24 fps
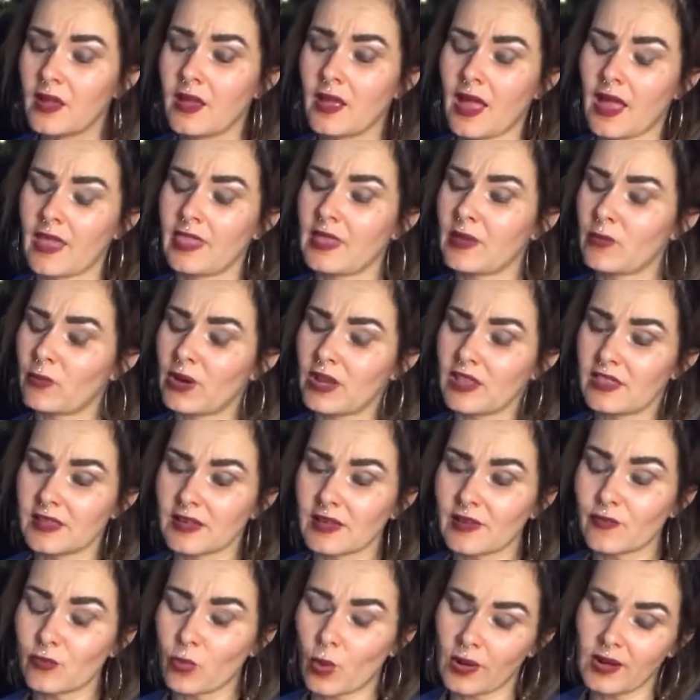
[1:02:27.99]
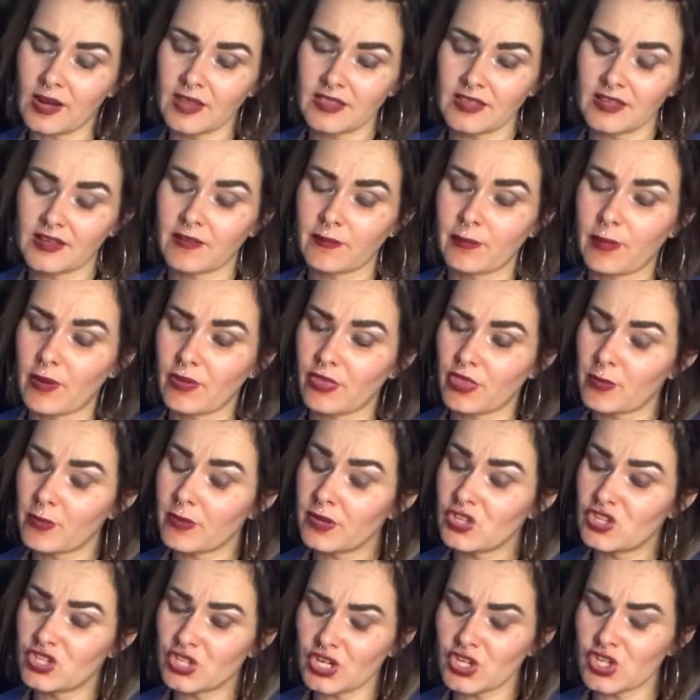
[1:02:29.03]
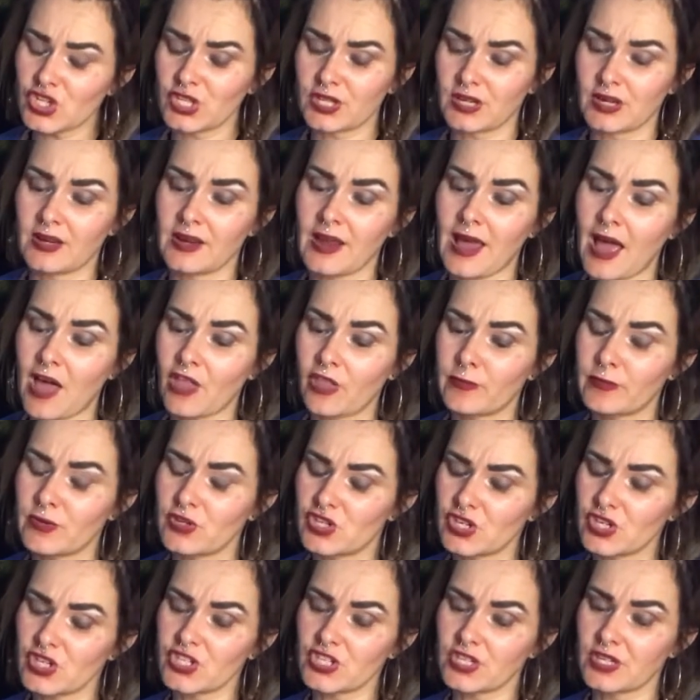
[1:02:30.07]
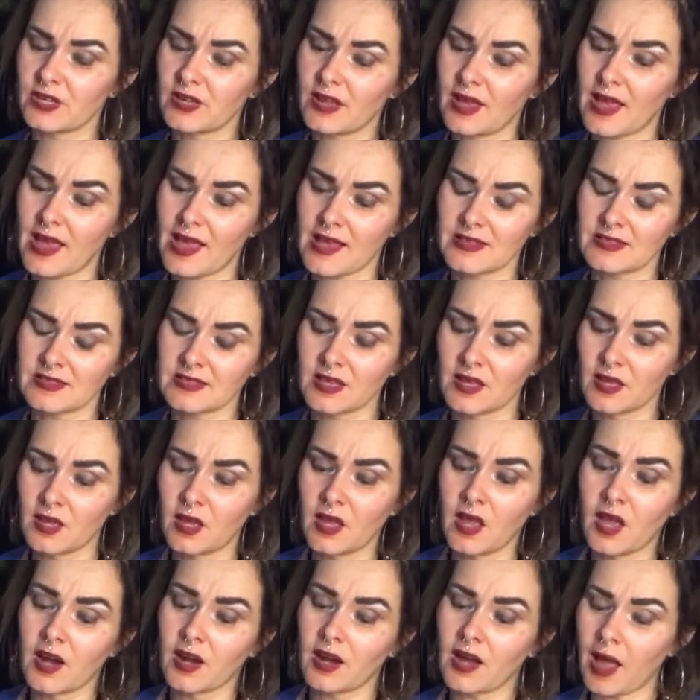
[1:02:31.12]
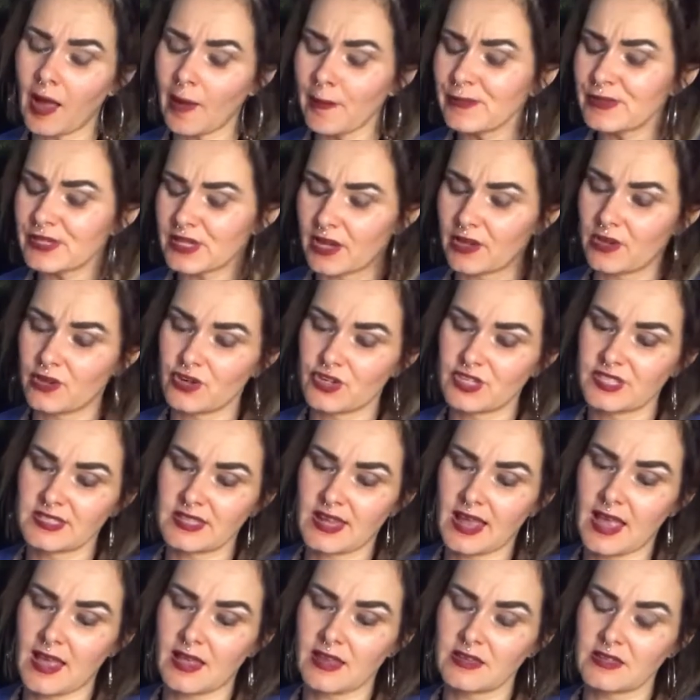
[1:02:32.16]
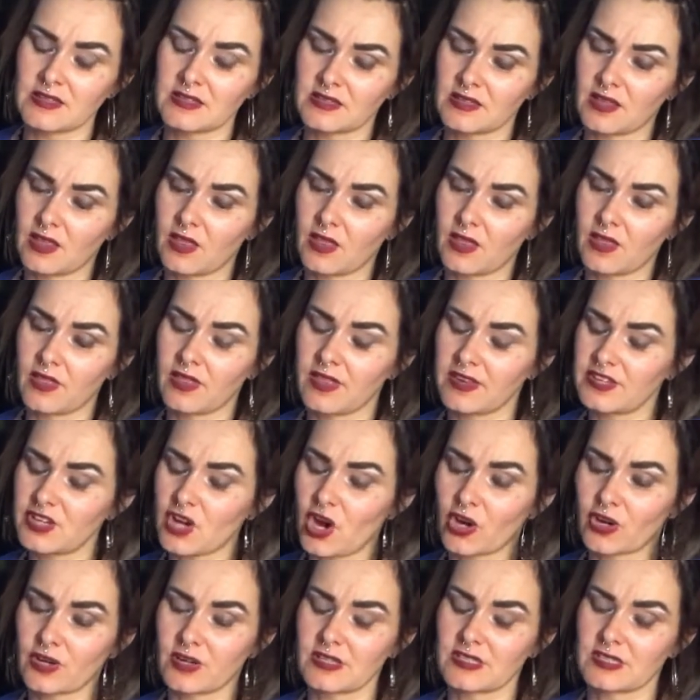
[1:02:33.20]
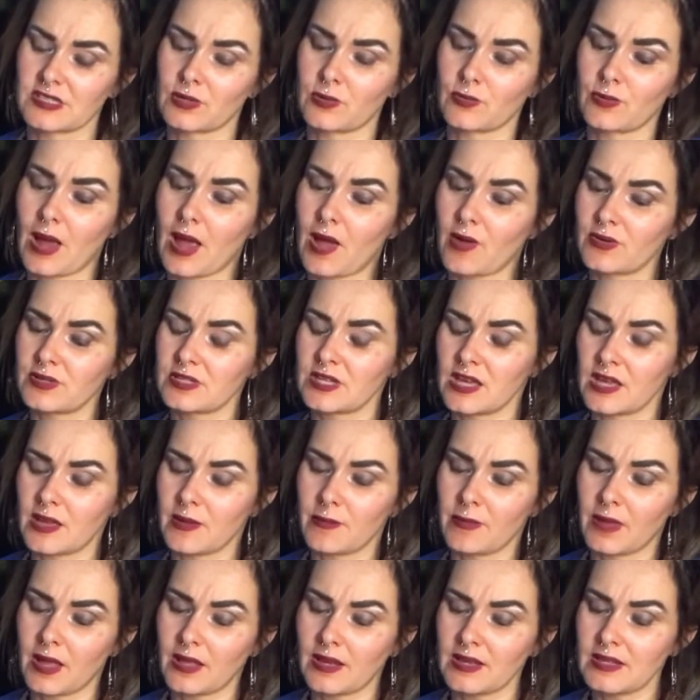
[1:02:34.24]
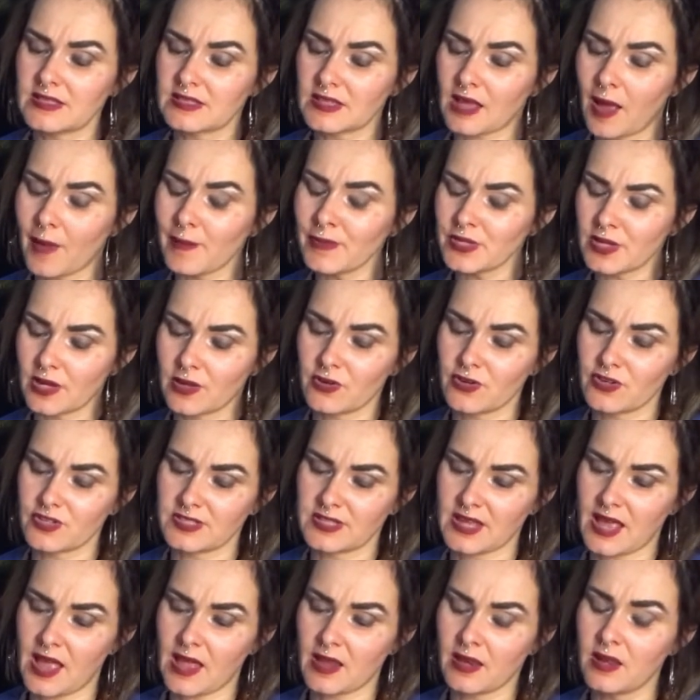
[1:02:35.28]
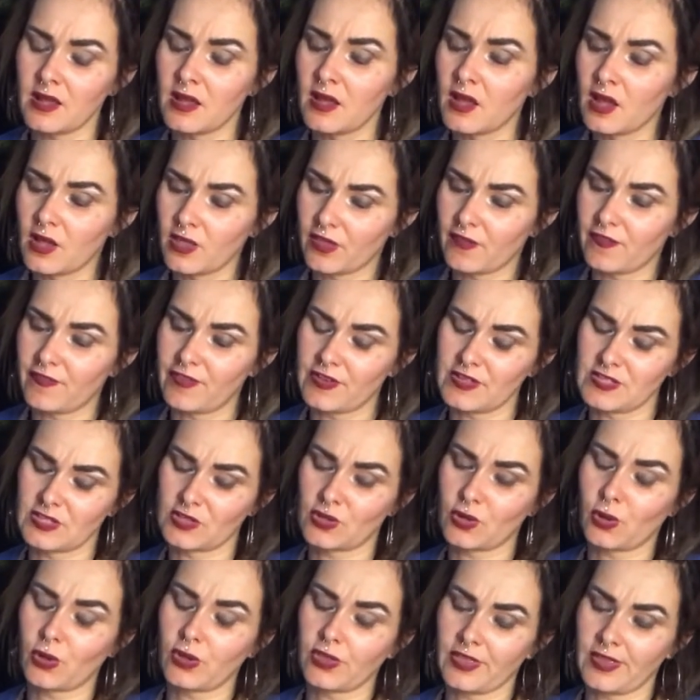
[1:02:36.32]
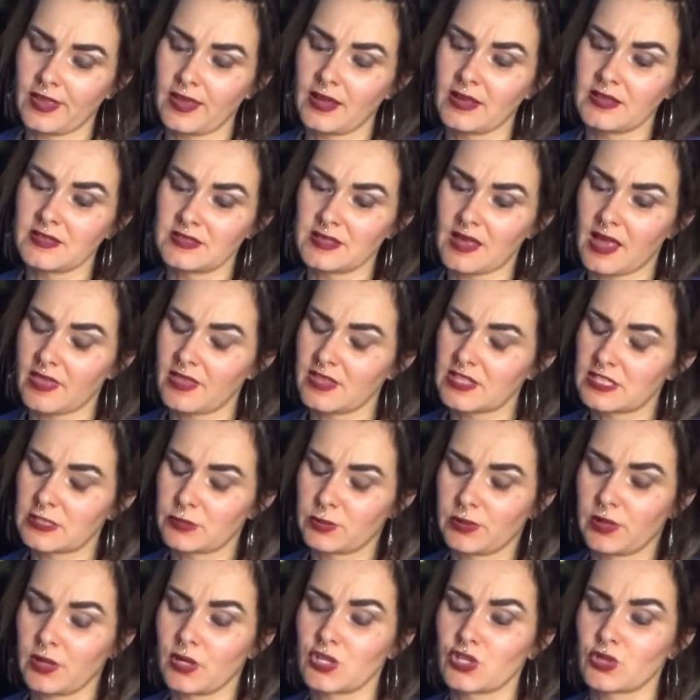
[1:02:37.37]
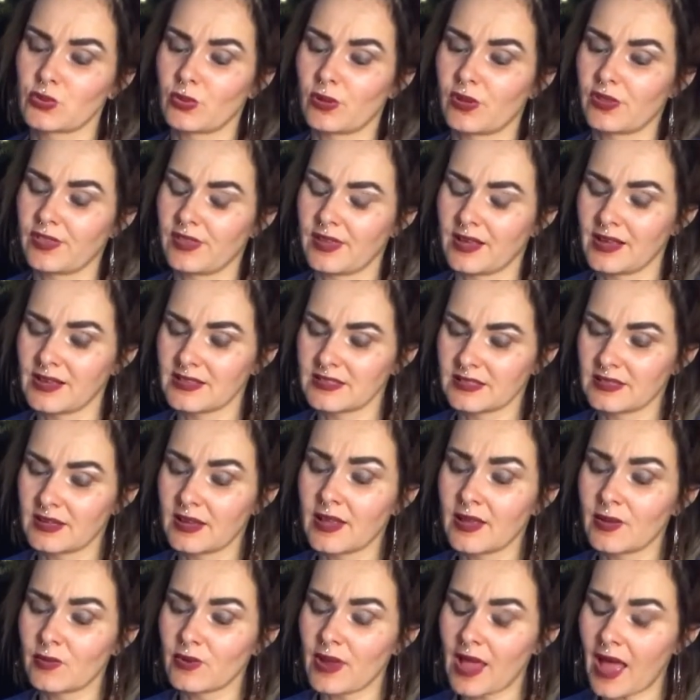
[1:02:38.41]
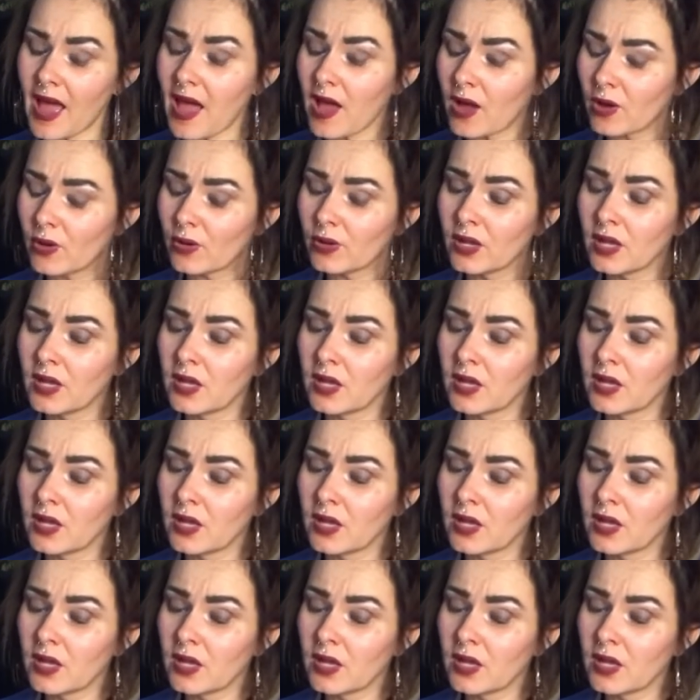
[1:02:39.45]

And then when I think of 1, I think about the magician, and how the magician has come to understand the darkness around him, and he's come to understand the physical things and the spiritual things, and how now